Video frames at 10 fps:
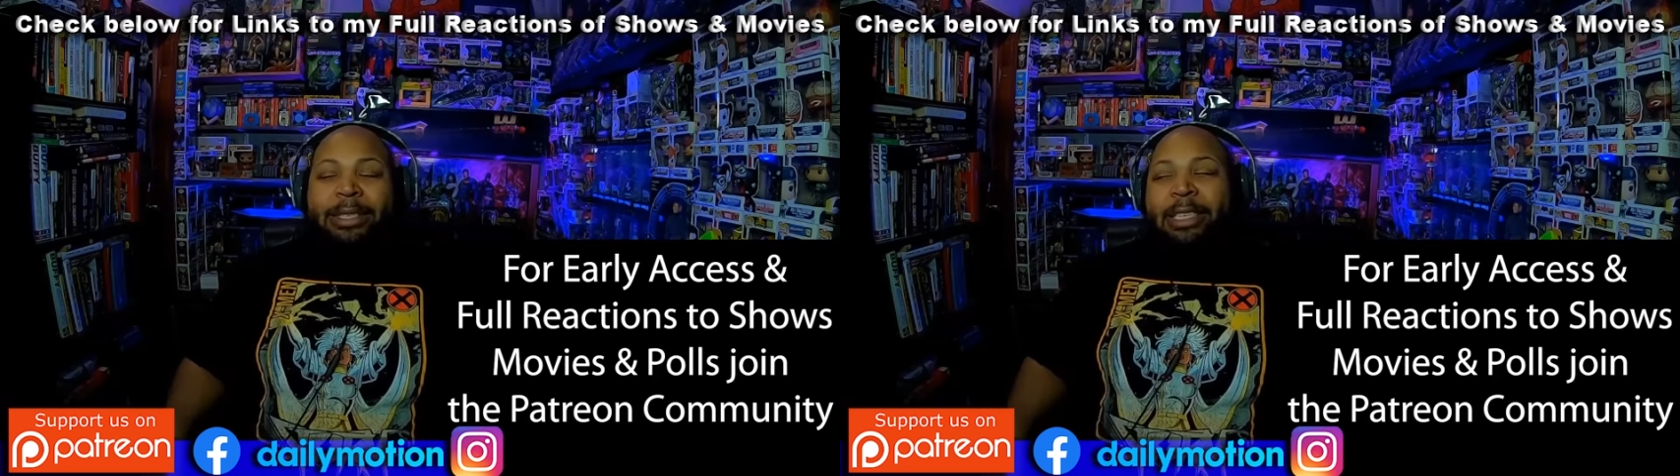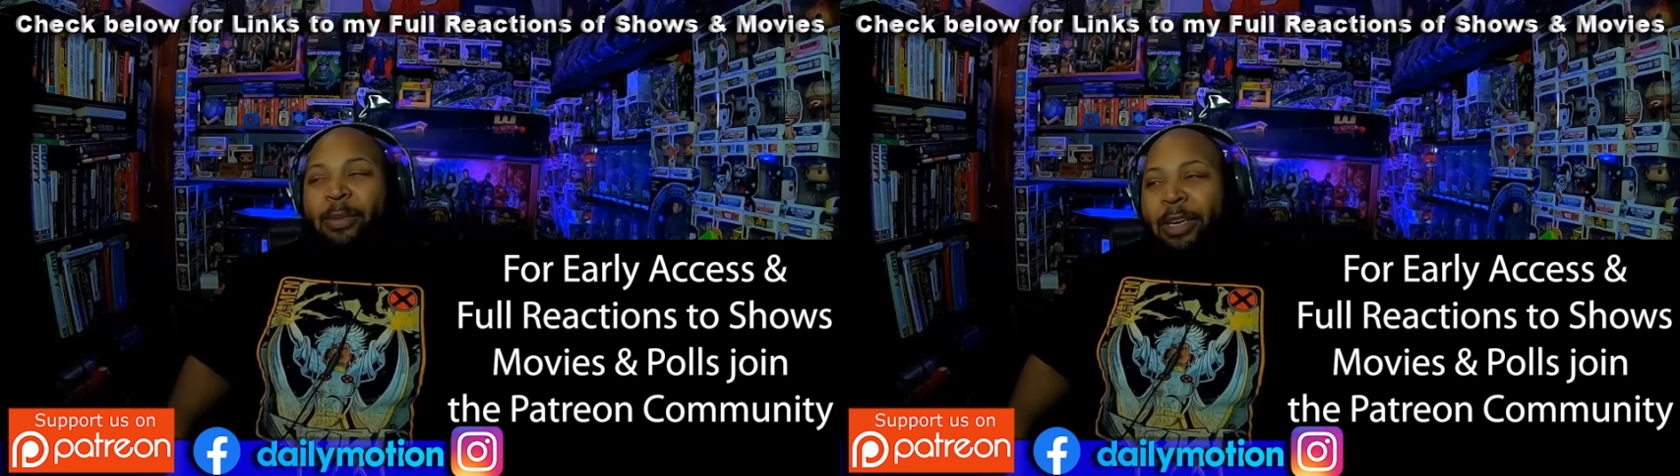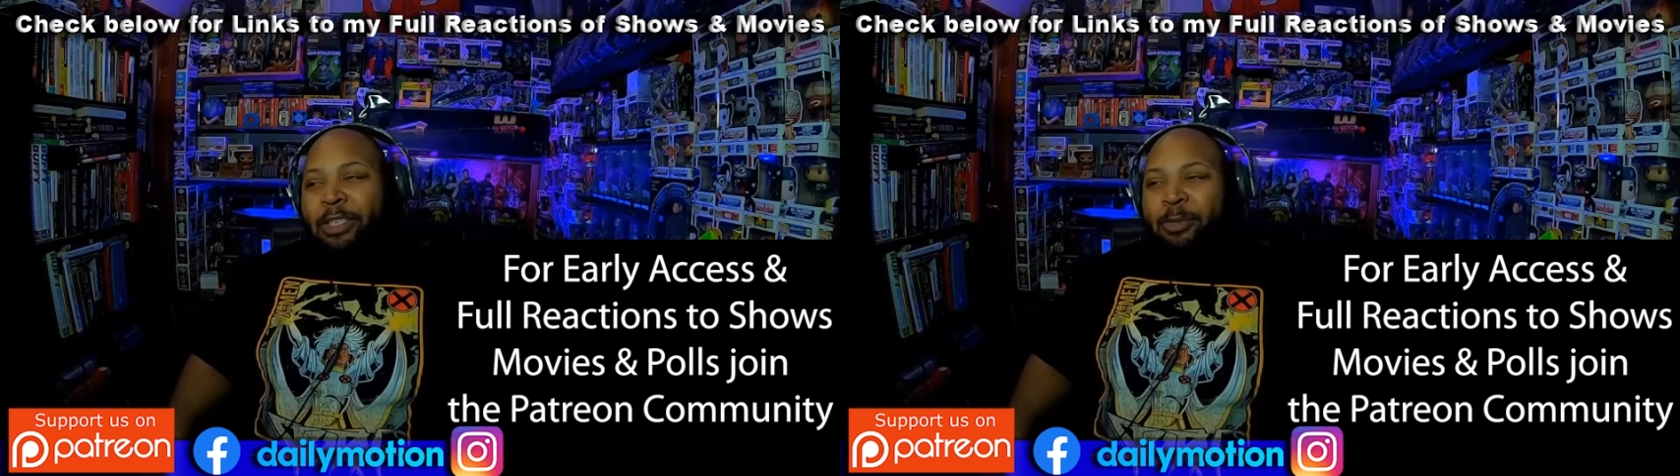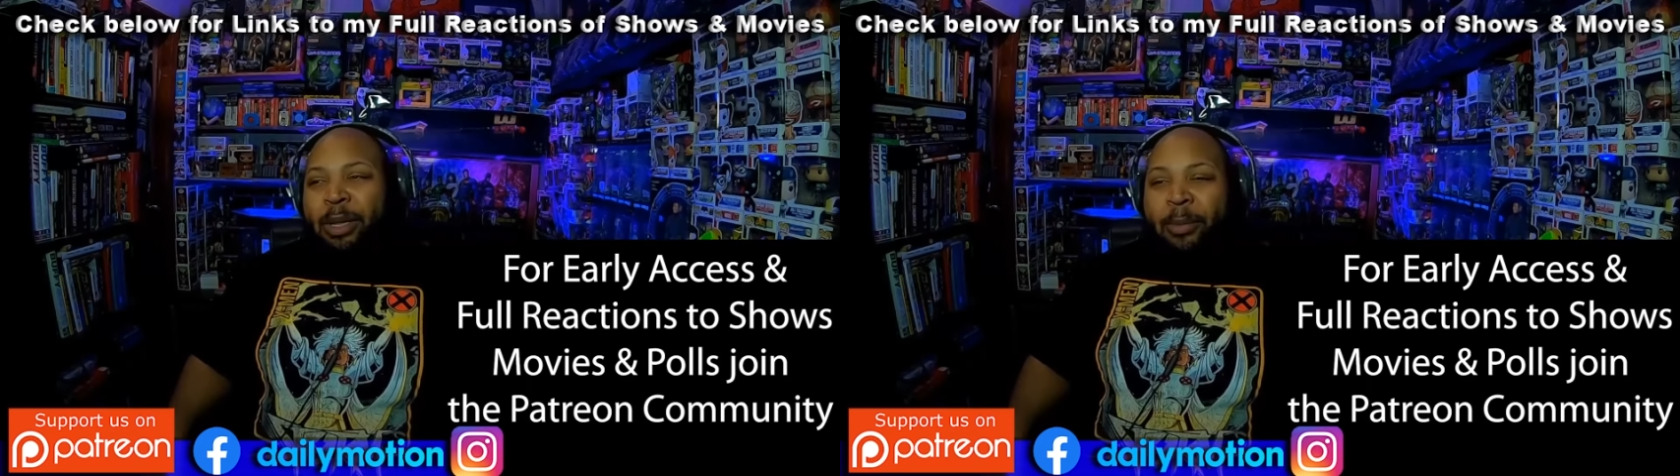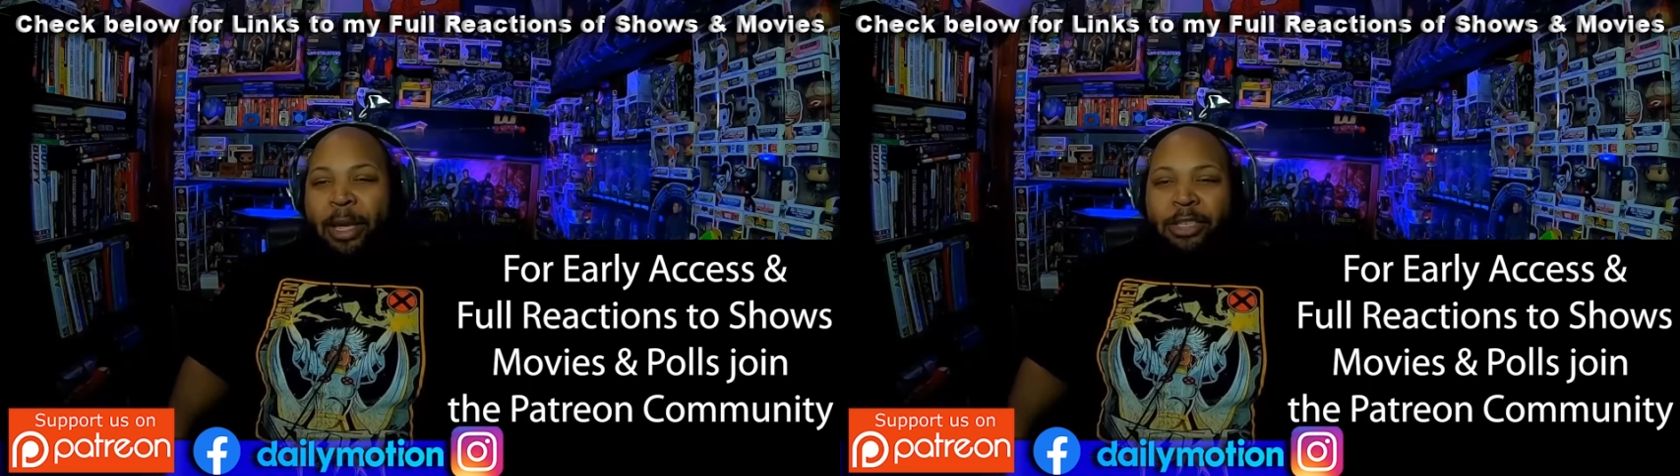see why she was
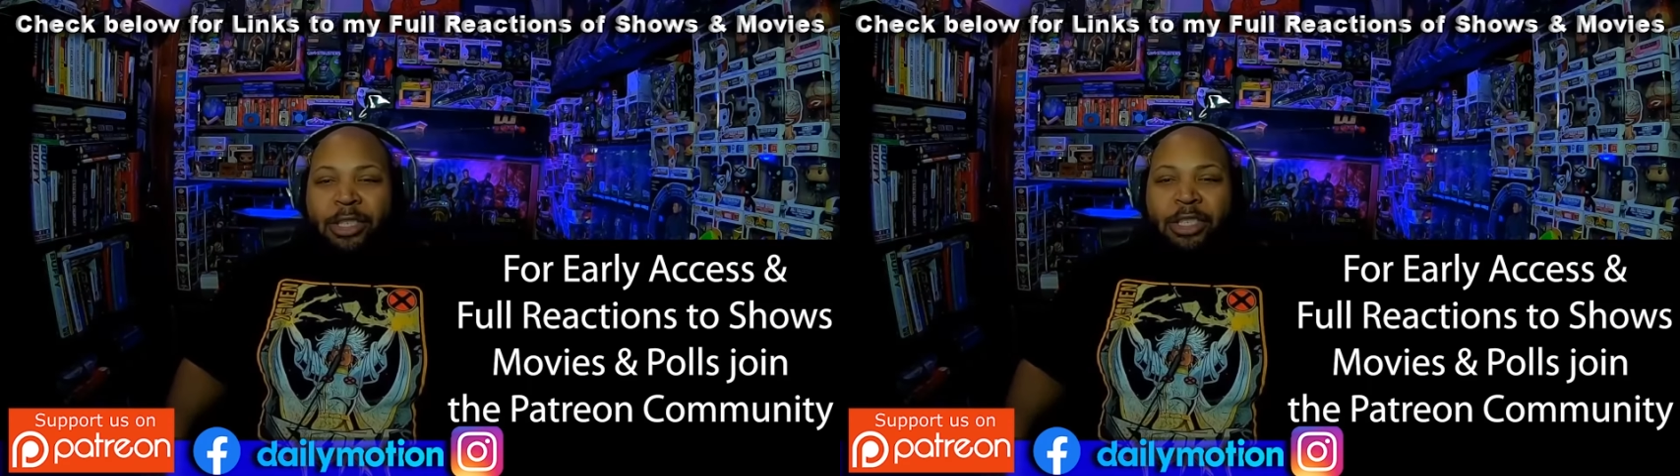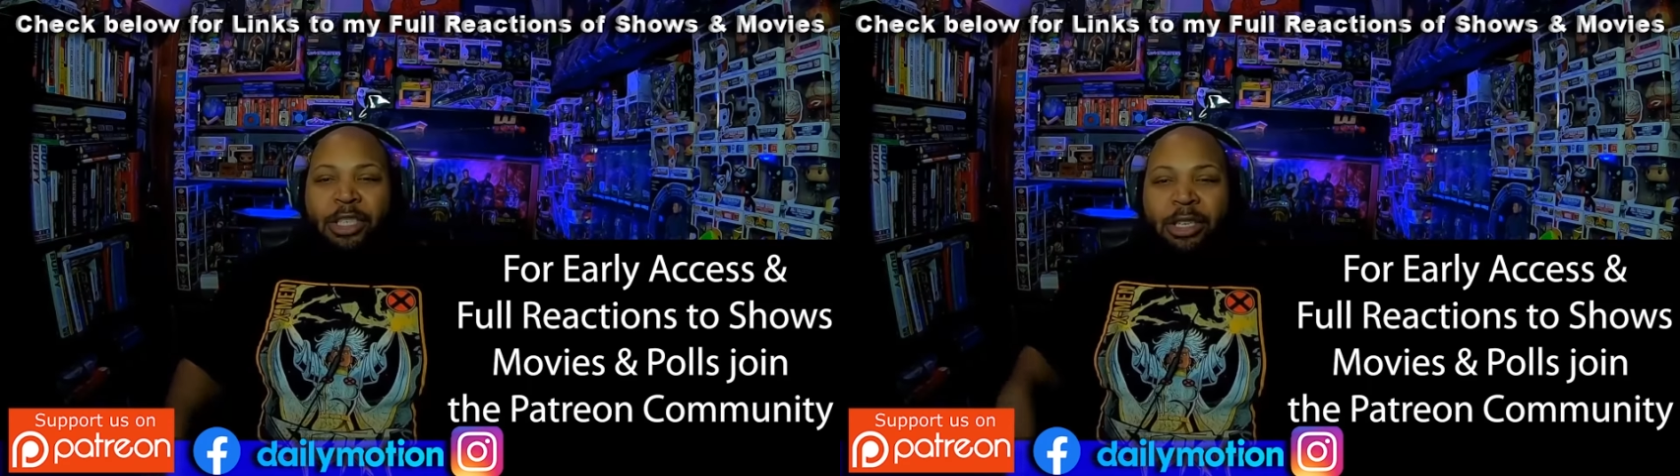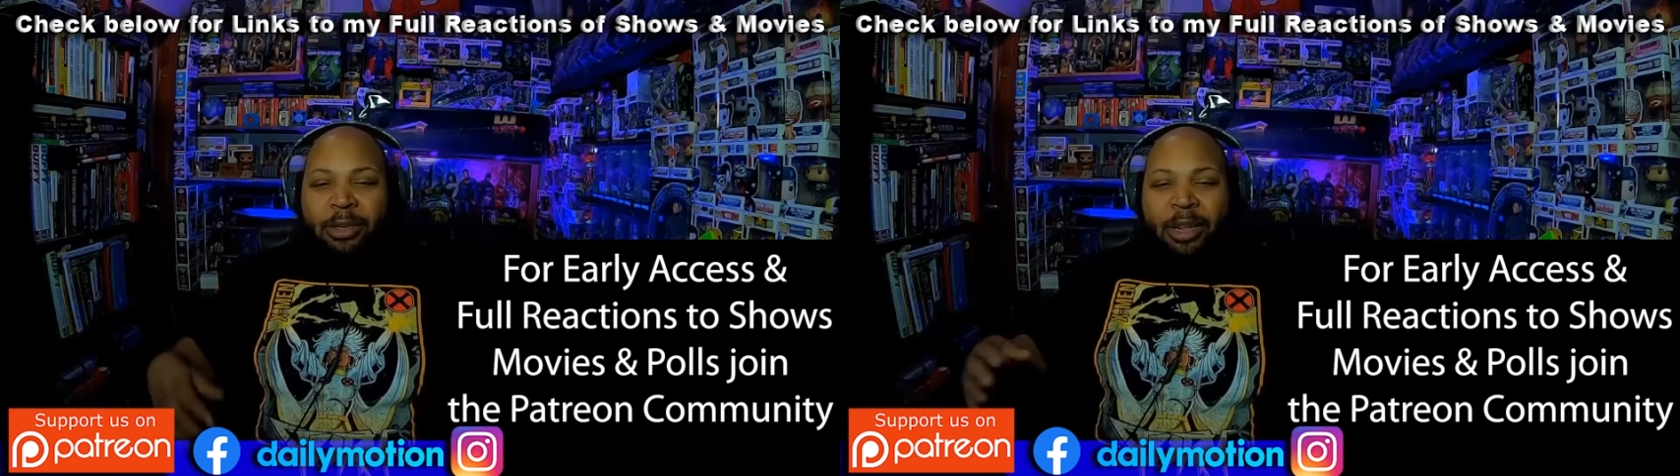being impatient because she